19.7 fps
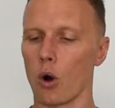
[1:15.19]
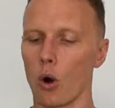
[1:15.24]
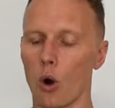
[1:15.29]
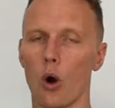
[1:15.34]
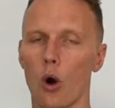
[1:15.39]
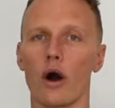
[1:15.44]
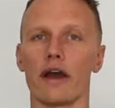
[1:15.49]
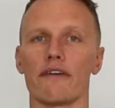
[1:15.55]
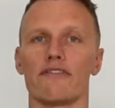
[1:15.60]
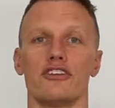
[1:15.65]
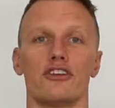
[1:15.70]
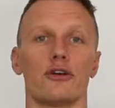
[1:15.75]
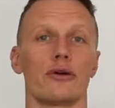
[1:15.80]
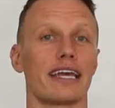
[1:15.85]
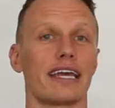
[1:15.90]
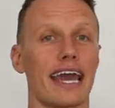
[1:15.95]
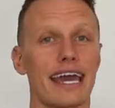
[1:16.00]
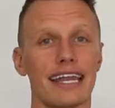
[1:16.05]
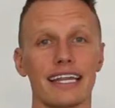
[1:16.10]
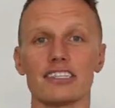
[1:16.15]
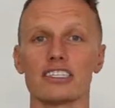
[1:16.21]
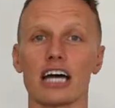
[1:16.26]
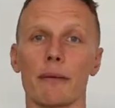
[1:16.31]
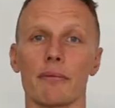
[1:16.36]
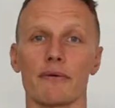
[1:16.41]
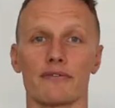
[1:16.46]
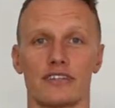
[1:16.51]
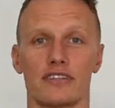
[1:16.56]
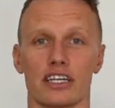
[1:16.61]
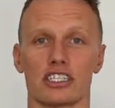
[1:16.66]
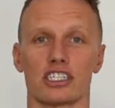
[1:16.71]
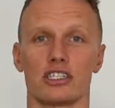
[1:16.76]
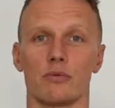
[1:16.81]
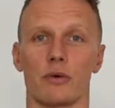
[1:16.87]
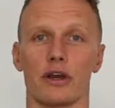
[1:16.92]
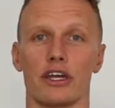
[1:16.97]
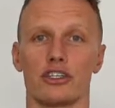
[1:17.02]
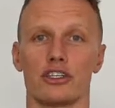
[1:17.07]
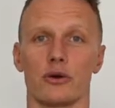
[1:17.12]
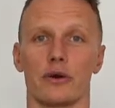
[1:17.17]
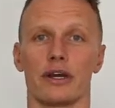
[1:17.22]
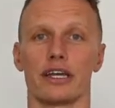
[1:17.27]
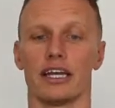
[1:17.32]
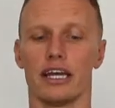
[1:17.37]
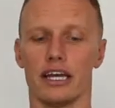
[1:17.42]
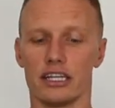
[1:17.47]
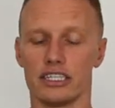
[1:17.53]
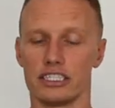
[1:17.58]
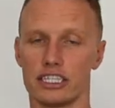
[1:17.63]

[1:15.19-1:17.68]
Or if you're doing any type of session where you're doing